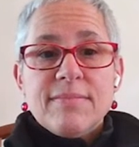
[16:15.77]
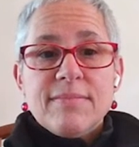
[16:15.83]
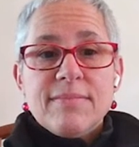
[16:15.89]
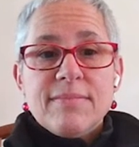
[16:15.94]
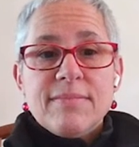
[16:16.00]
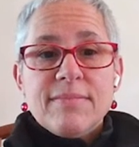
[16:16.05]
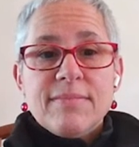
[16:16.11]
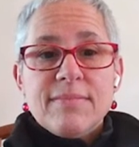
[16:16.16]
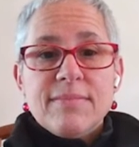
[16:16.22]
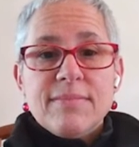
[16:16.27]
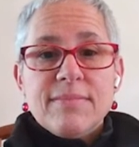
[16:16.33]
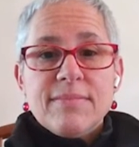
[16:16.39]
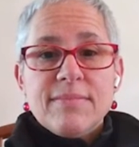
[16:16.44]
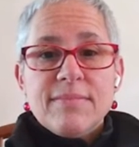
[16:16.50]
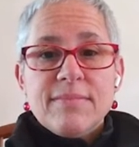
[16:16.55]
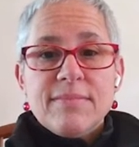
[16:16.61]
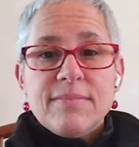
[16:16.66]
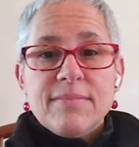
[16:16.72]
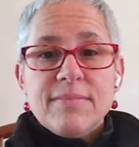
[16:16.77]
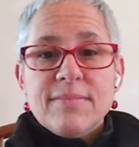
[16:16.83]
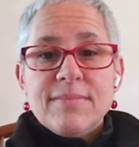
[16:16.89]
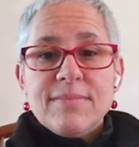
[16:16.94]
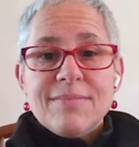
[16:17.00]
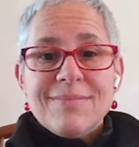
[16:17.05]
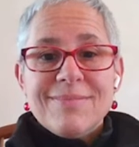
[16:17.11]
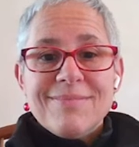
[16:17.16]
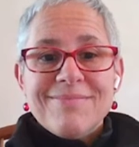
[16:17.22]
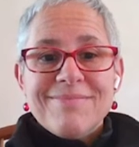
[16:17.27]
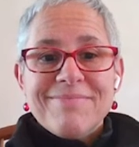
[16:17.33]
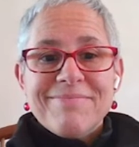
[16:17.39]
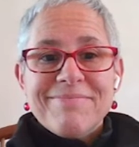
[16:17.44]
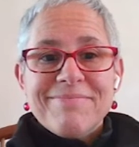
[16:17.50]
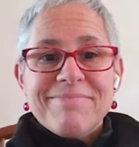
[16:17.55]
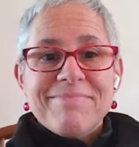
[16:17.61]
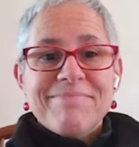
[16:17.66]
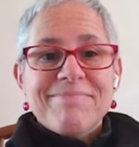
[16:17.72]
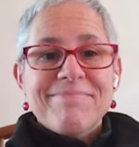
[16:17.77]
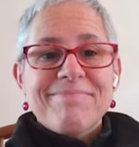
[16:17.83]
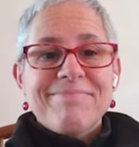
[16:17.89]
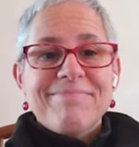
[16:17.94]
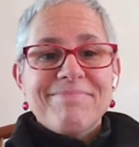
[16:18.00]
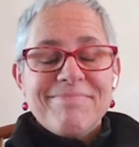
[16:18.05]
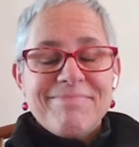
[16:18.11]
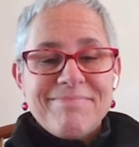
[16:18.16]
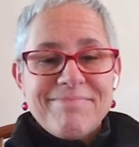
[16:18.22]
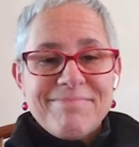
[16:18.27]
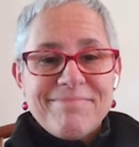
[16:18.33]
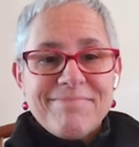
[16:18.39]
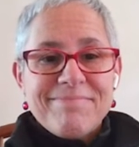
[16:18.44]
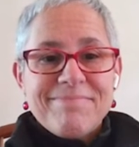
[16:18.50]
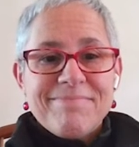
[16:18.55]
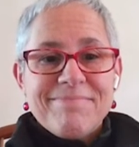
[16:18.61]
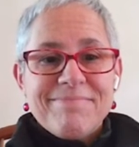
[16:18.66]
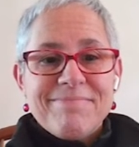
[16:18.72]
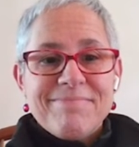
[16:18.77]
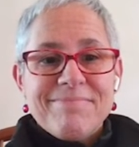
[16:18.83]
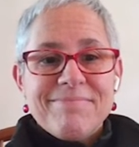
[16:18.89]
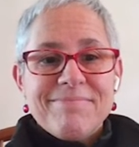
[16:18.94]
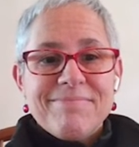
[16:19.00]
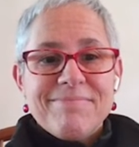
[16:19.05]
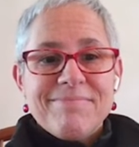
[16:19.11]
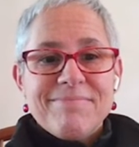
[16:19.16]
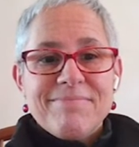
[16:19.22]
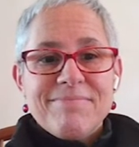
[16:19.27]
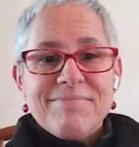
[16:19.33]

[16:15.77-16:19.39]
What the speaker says: This person isn't speaking.